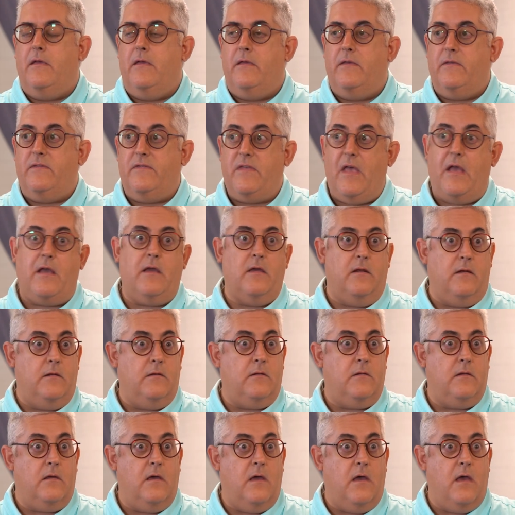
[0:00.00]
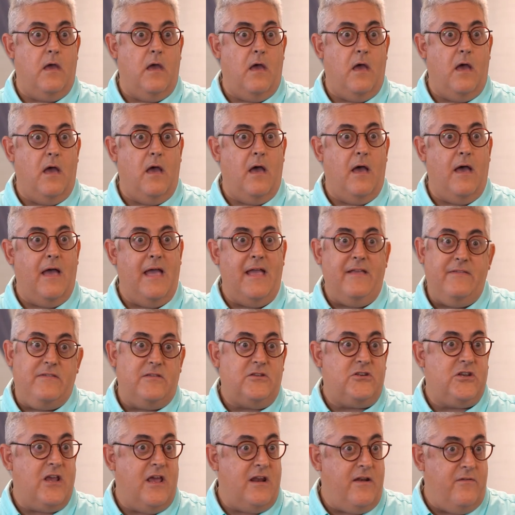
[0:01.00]
Second,
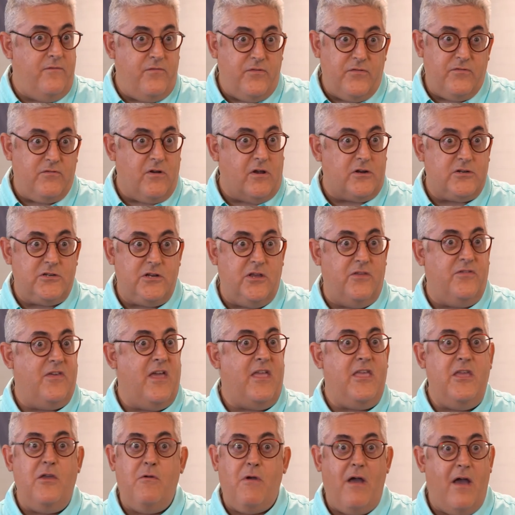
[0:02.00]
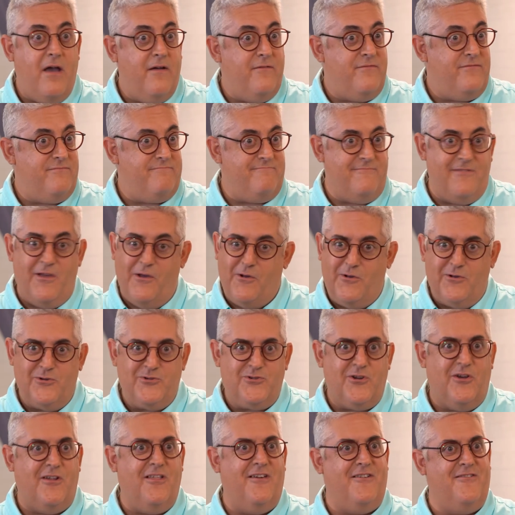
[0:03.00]
it's a shared infrastructure that you have no
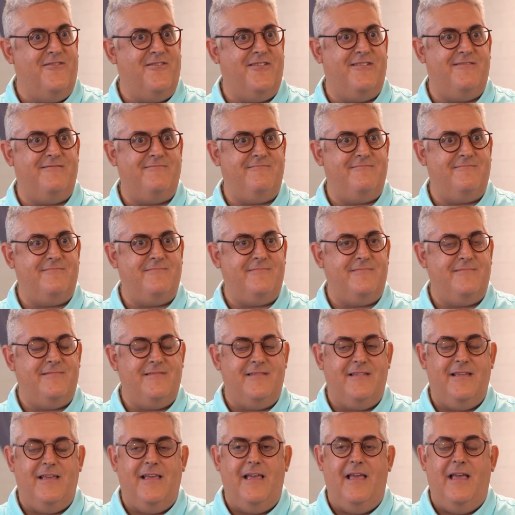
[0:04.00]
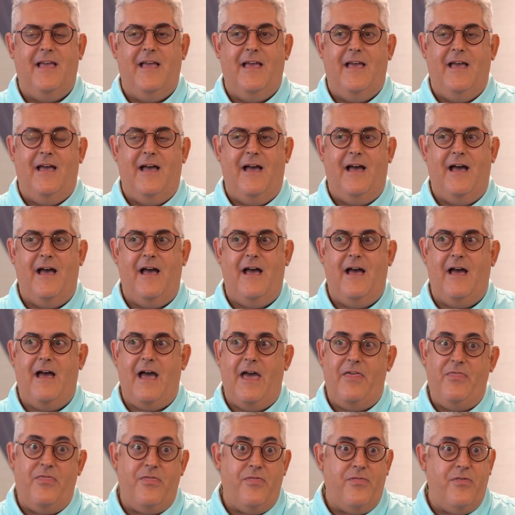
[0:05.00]
control over.
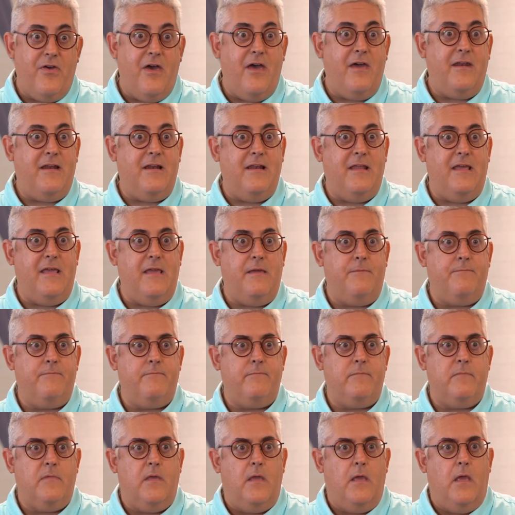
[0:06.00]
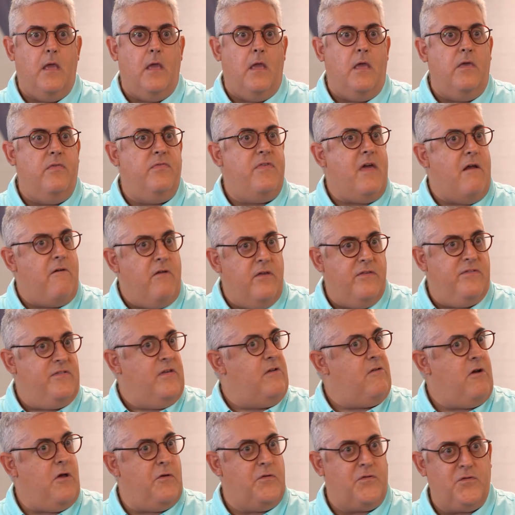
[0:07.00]
And thirdly, there are
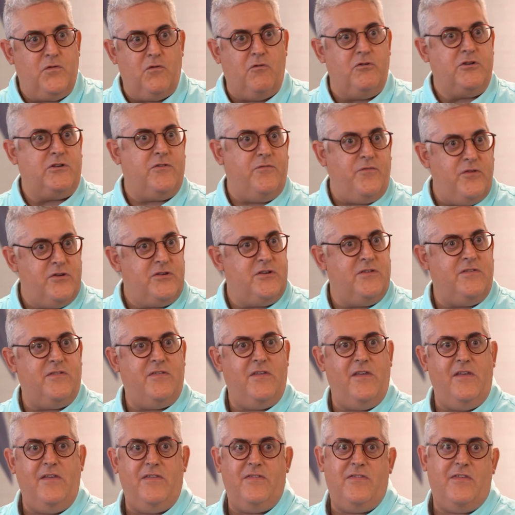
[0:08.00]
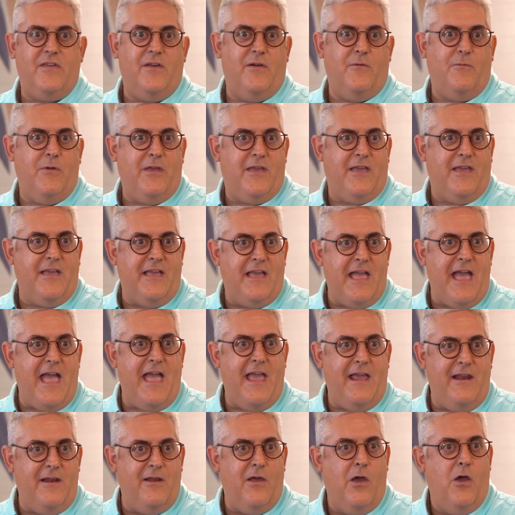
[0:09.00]
zero storage efficiencies that we can
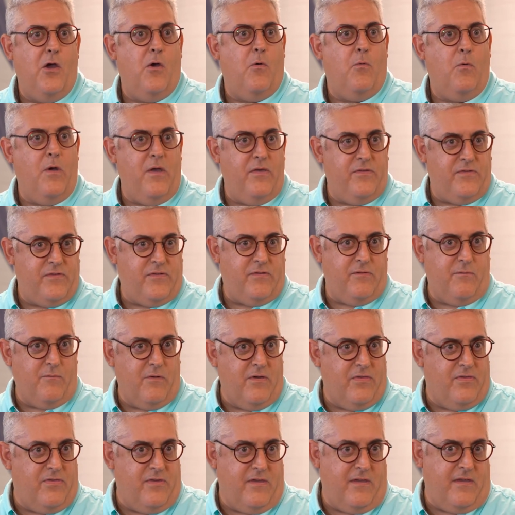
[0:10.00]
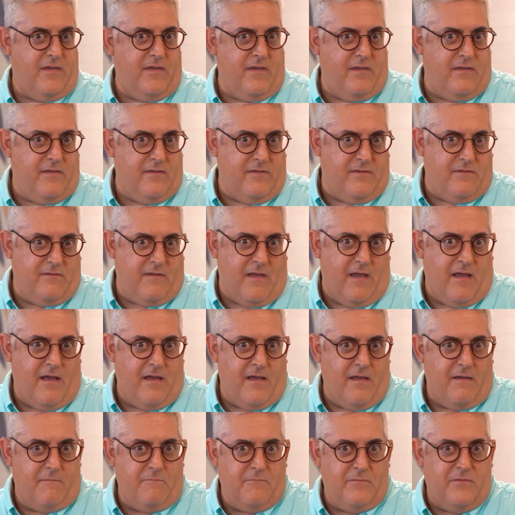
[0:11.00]
gain with the
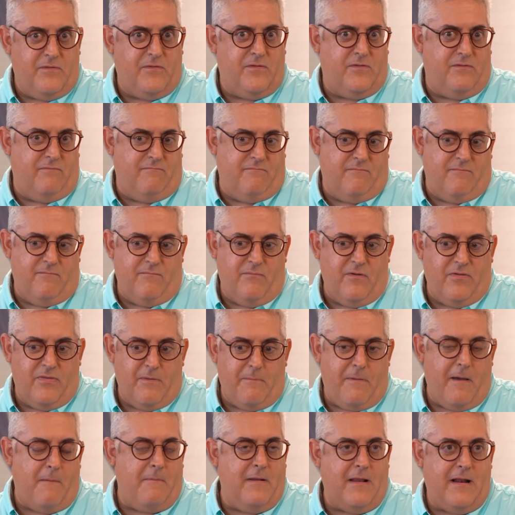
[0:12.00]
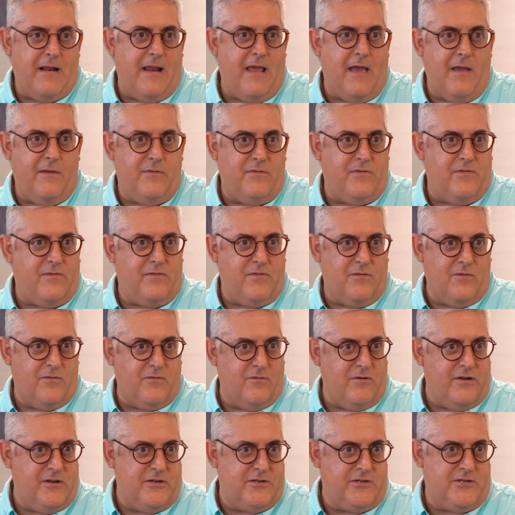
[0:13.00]
public cloud
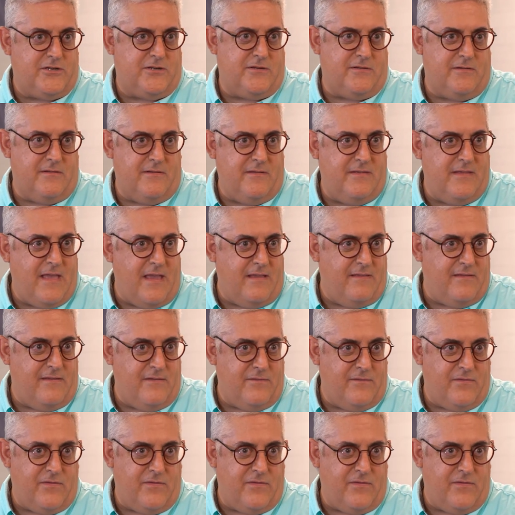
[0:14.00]
storage native